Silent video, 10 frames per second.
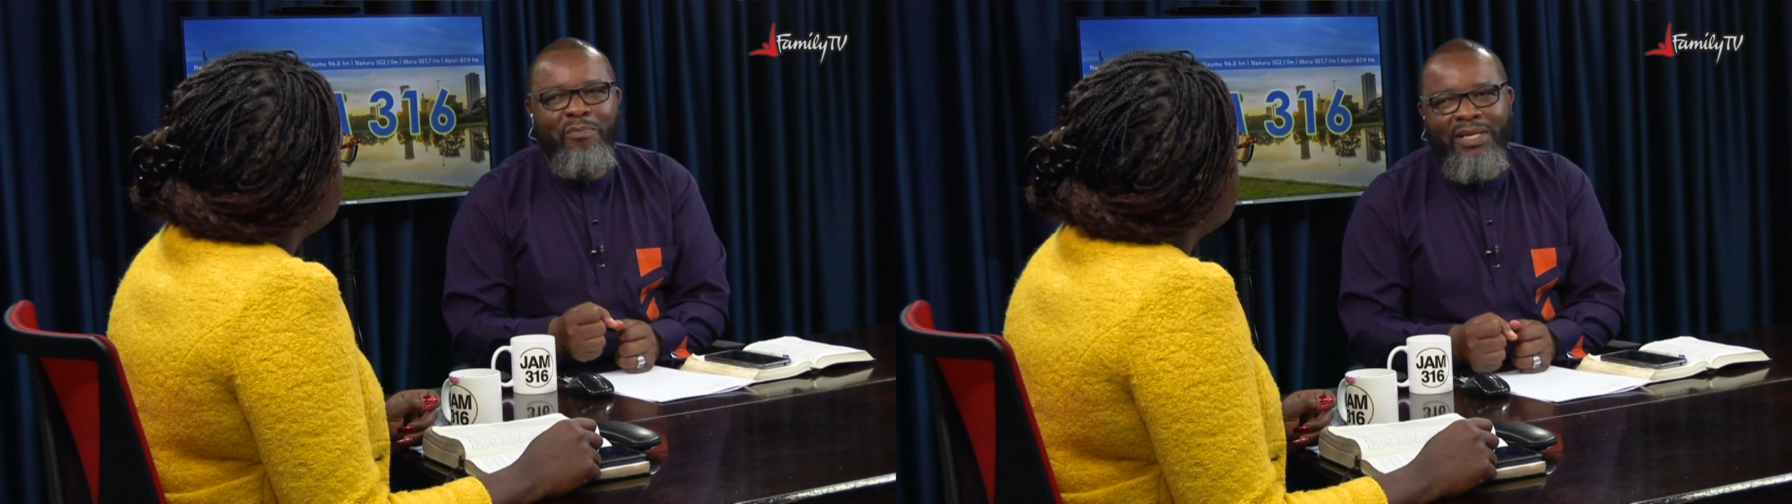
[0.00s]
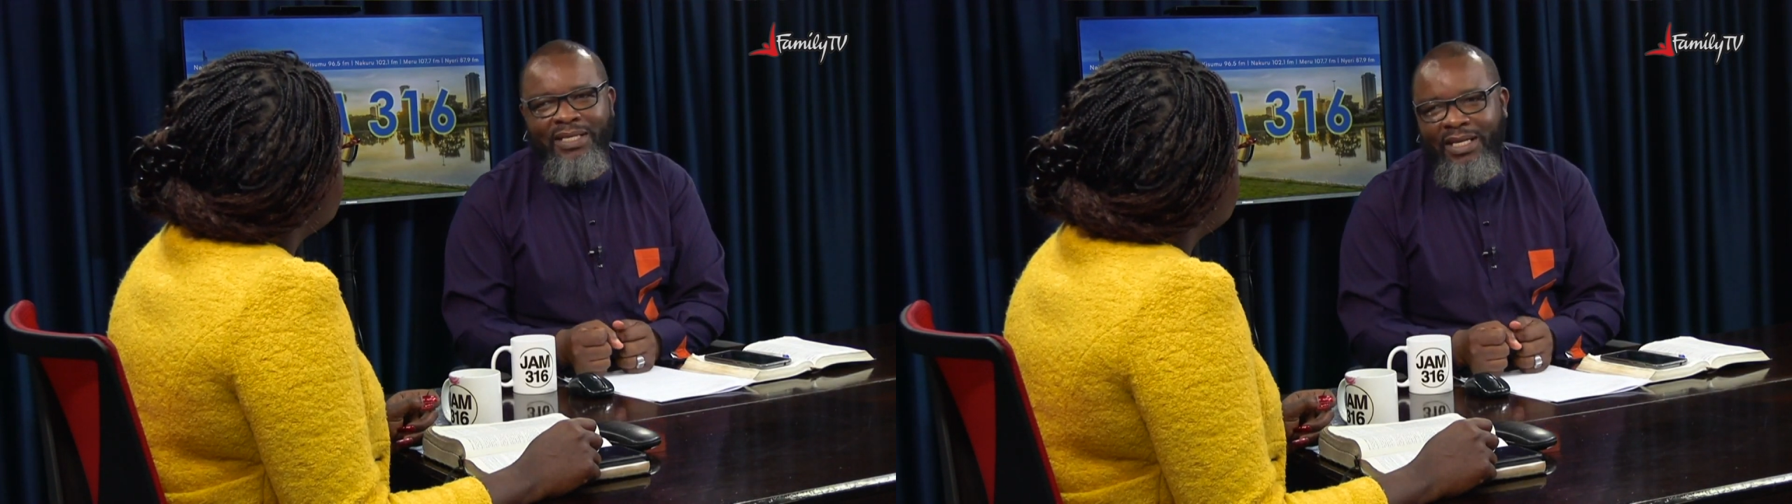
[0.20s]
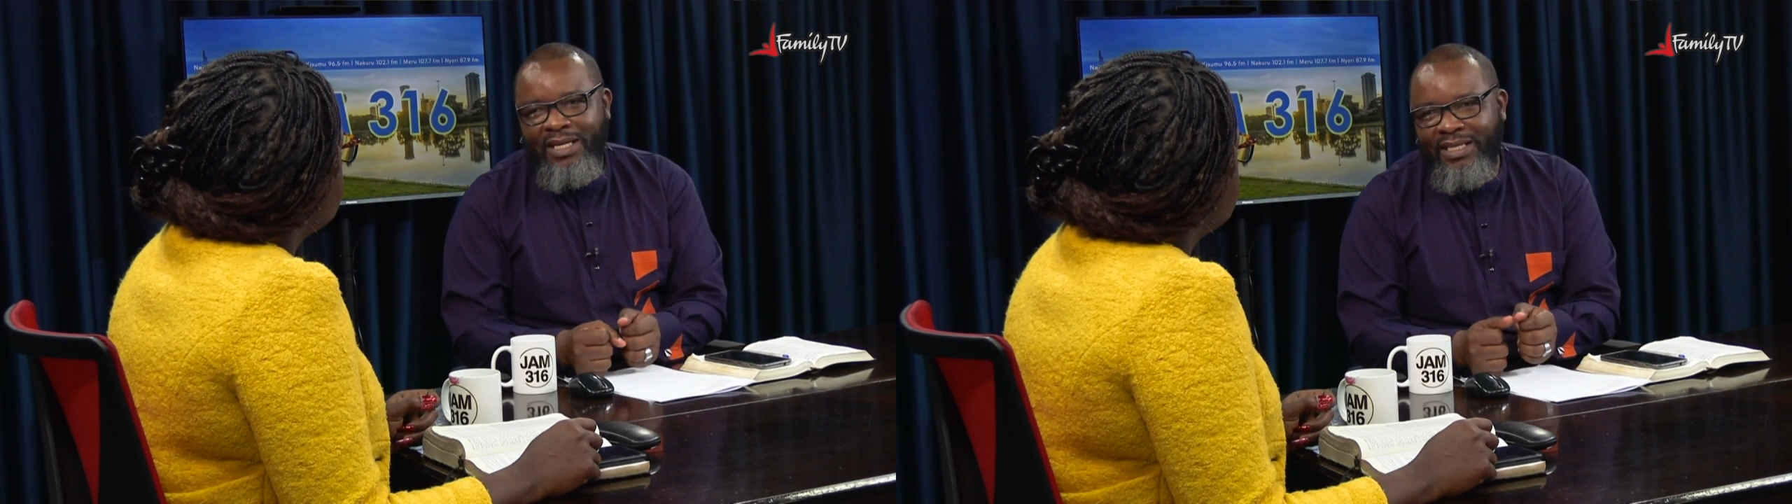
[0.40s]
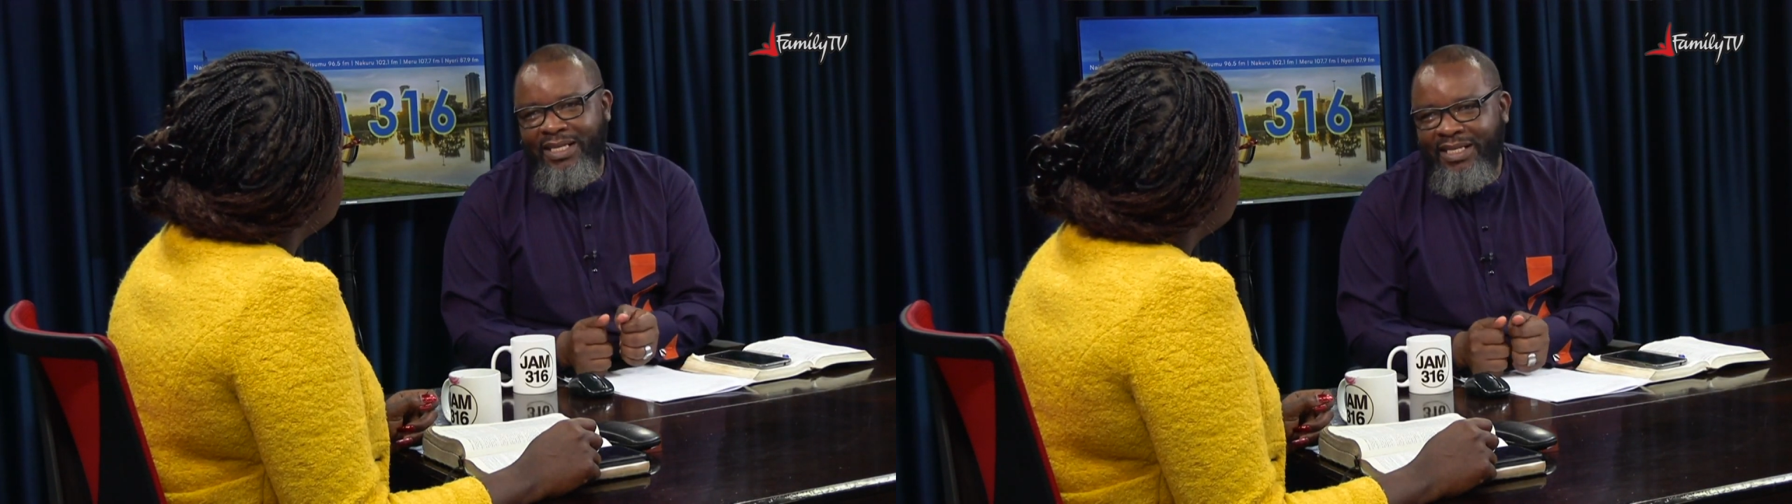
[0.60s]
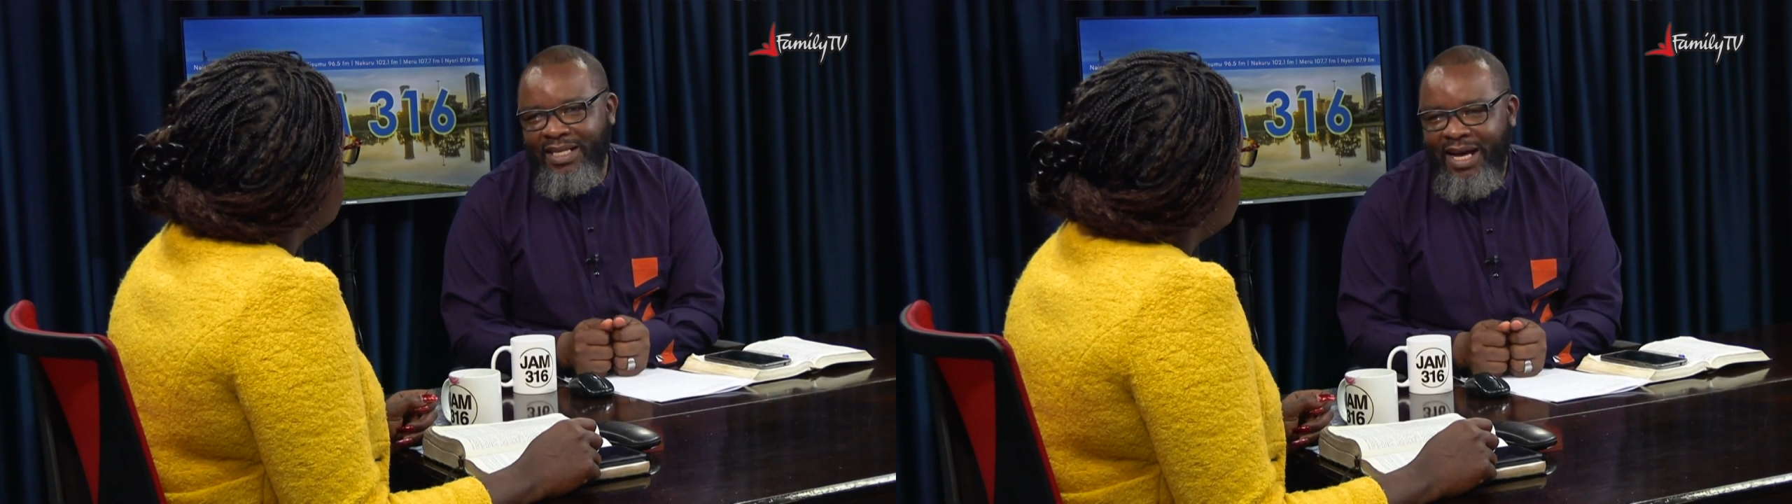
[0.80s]
bitterness in
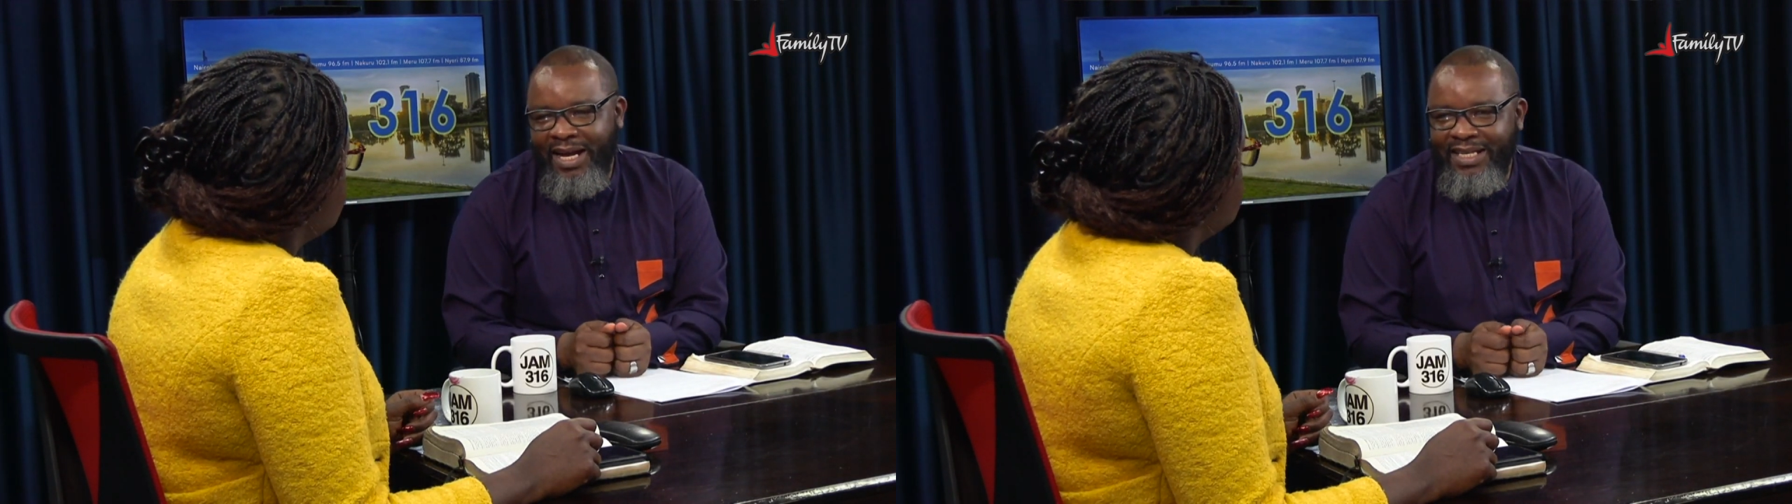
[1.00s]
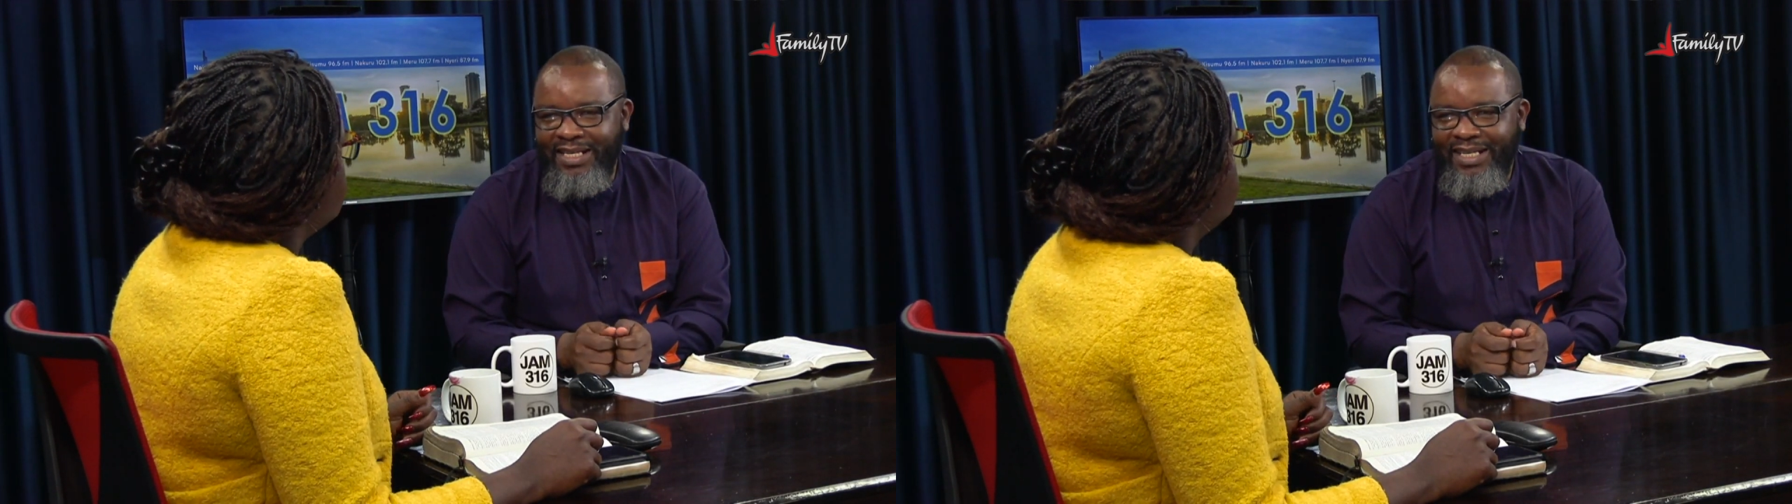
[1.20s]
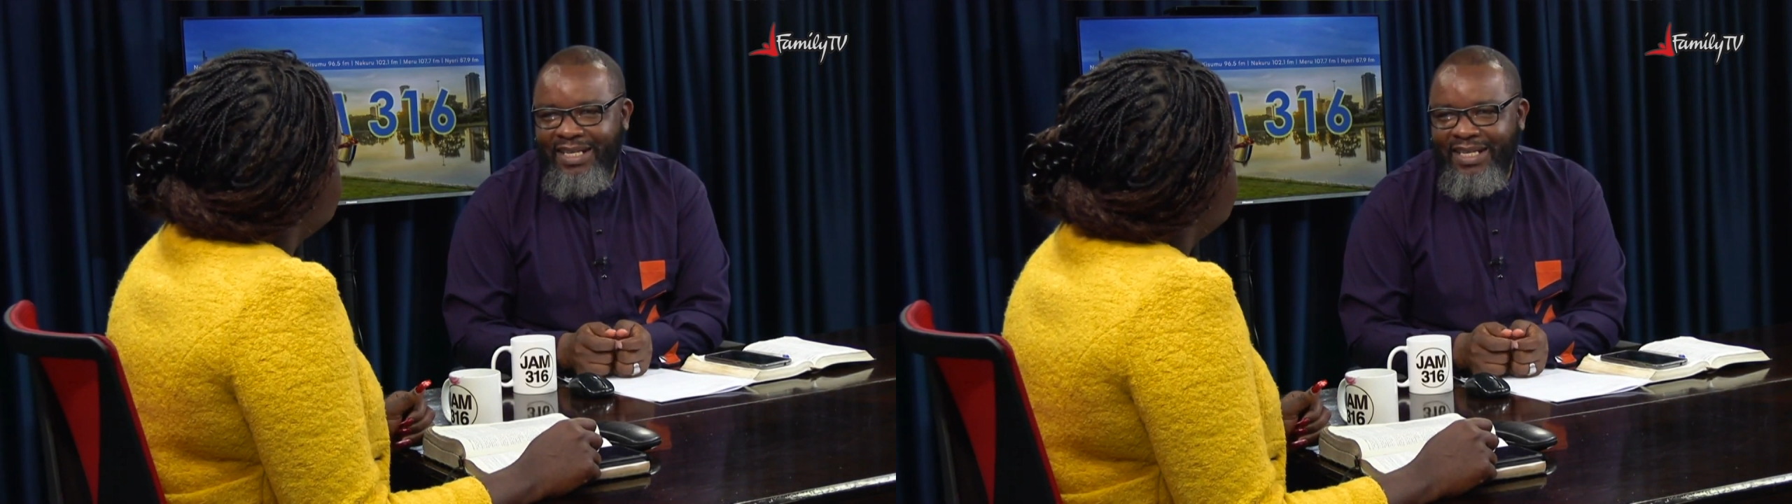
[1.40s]
his heart,